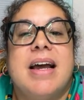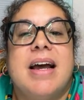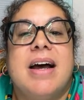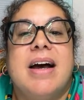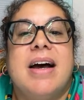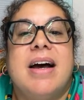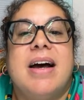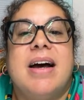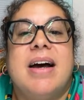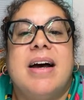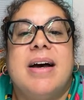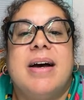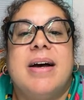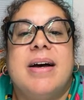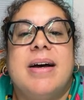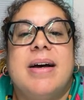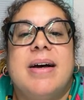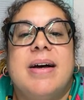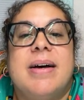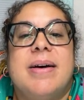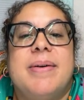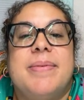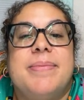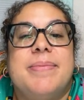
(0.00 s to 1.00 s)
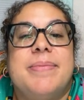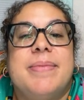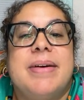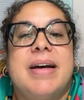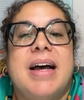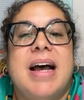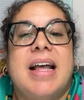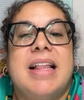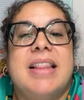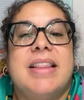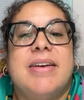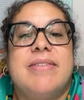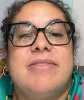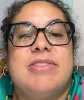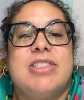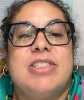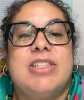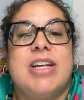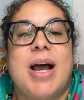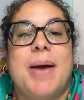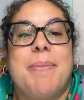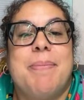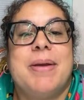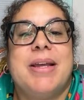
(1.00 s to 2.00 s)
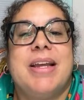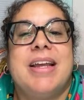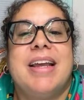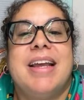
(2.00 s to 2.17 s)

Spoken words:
I love shopping.